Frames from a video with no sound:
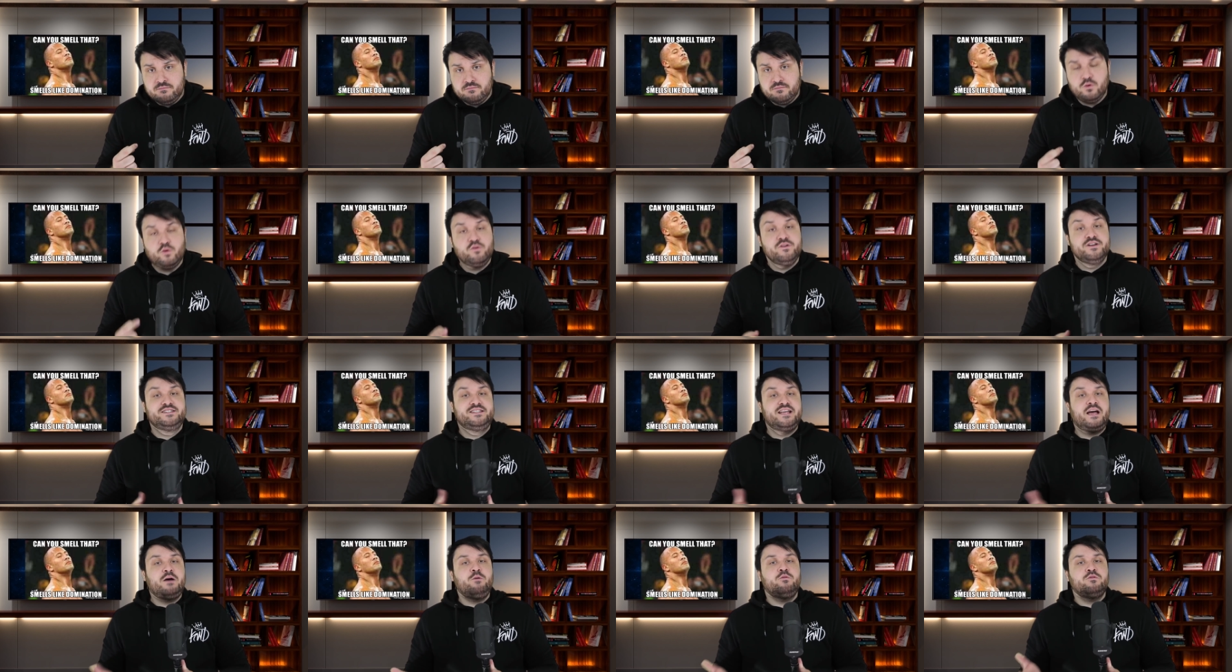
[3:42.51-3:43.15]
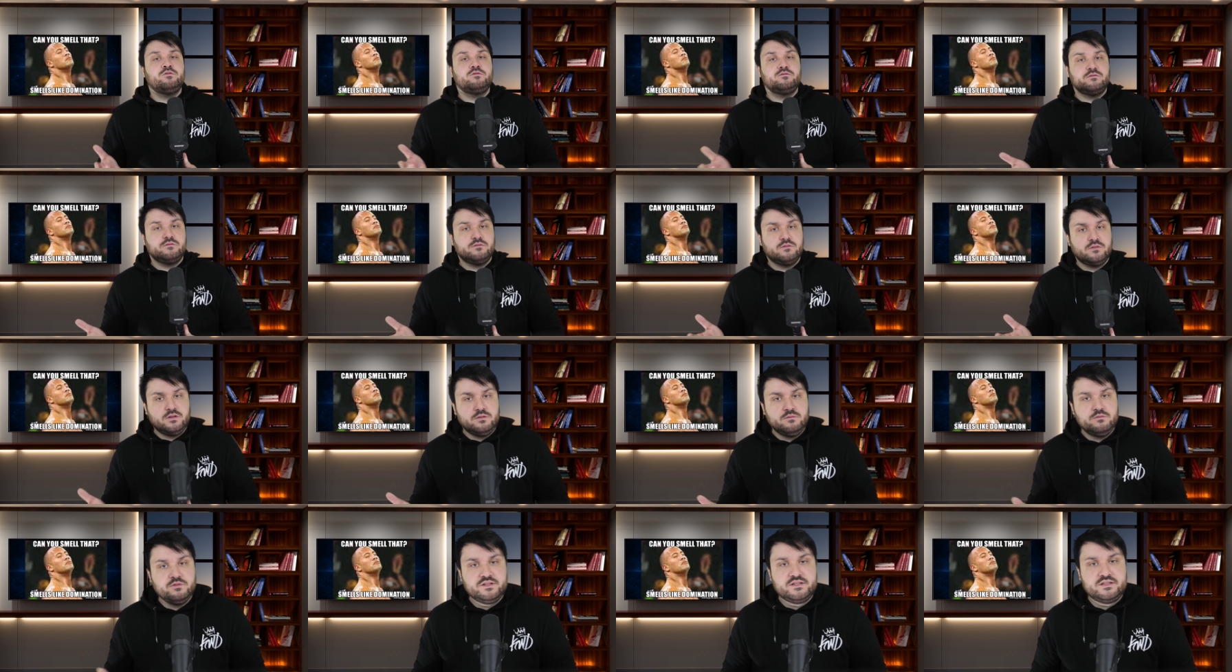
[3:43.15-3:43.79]
Or is that what
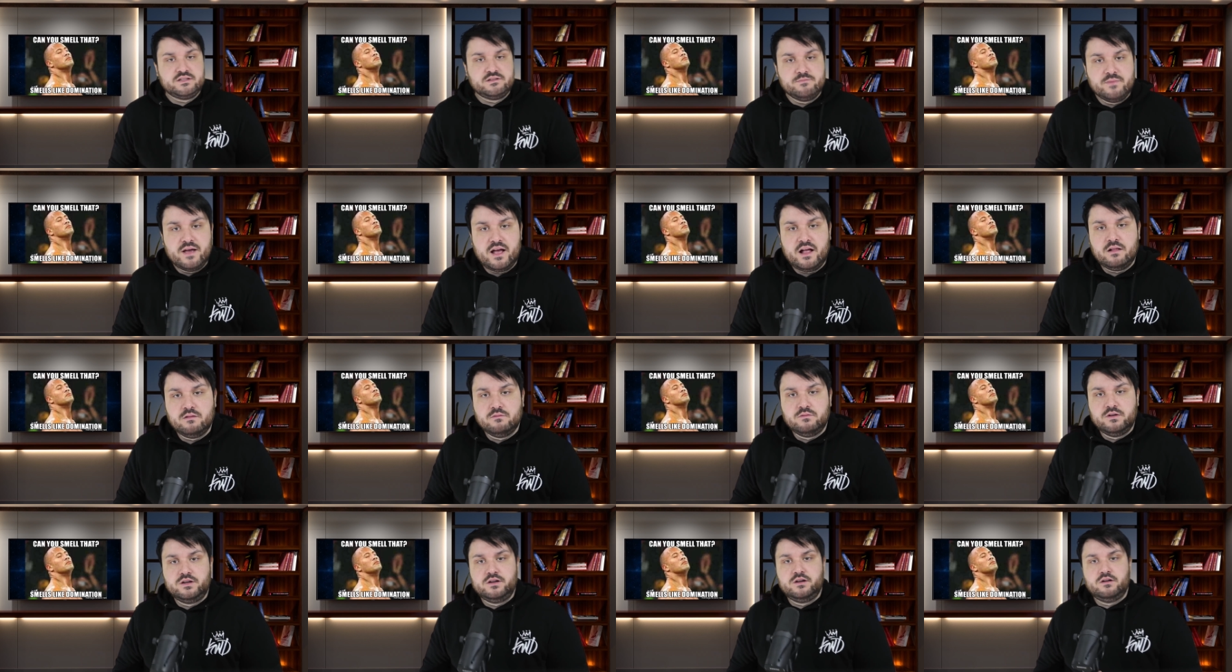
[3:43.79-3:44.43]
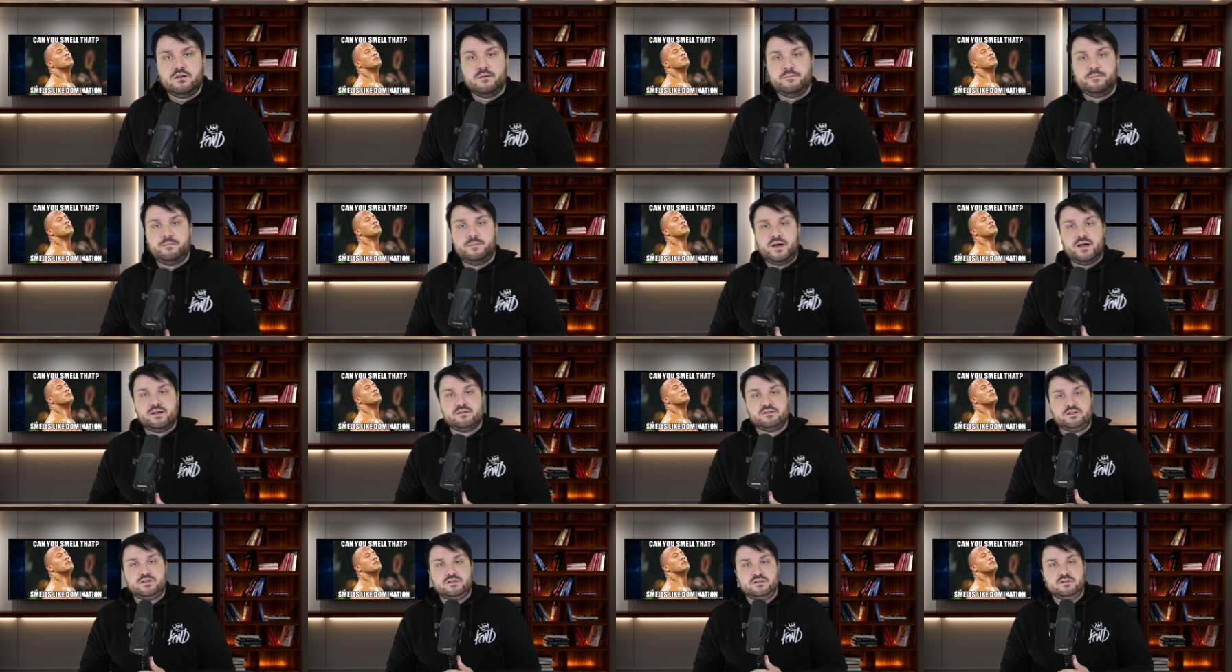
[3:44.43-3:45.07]
you would smell when you're
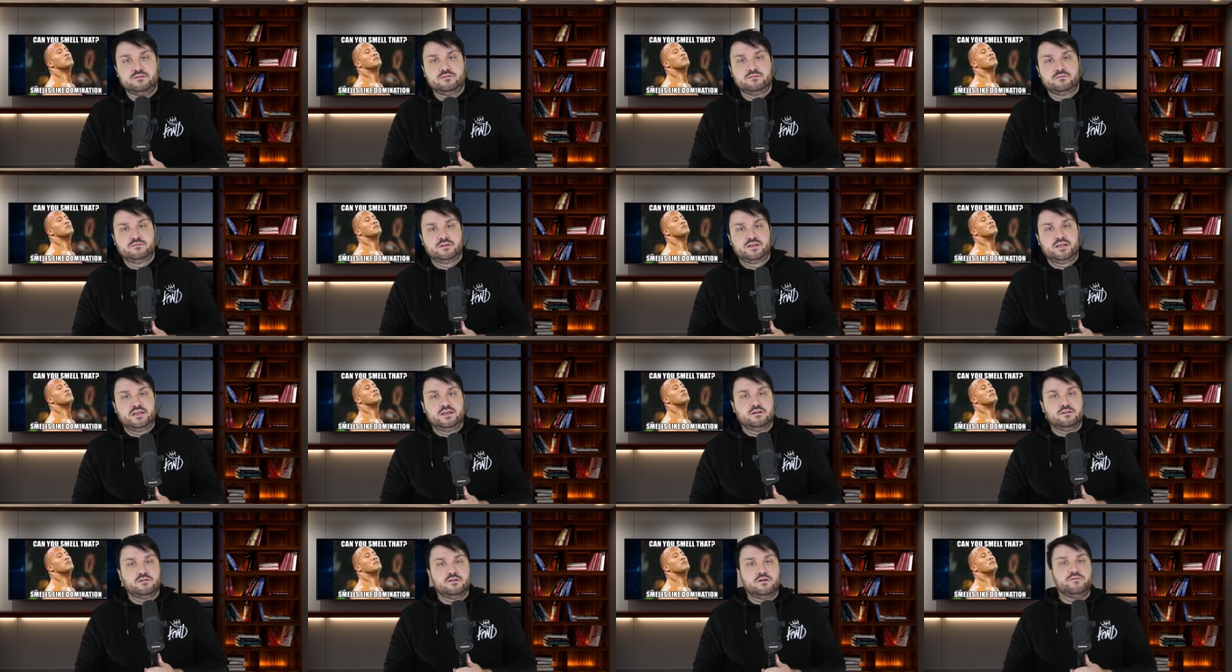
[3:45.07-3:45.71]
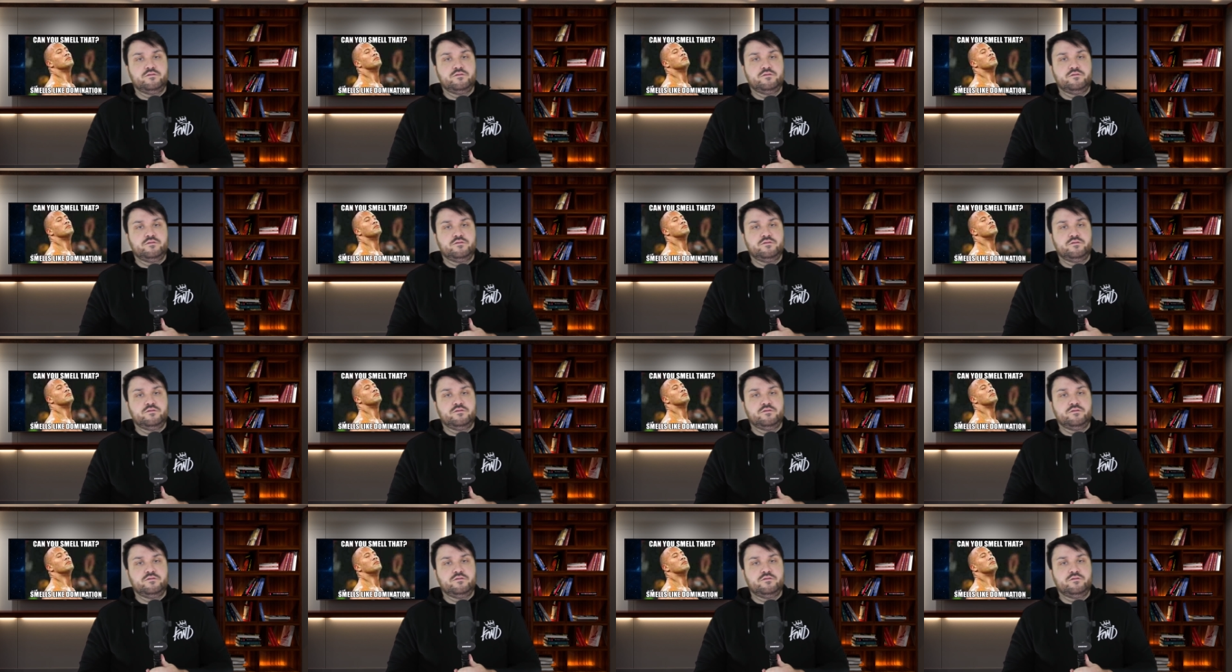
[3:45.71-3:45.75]
about to keel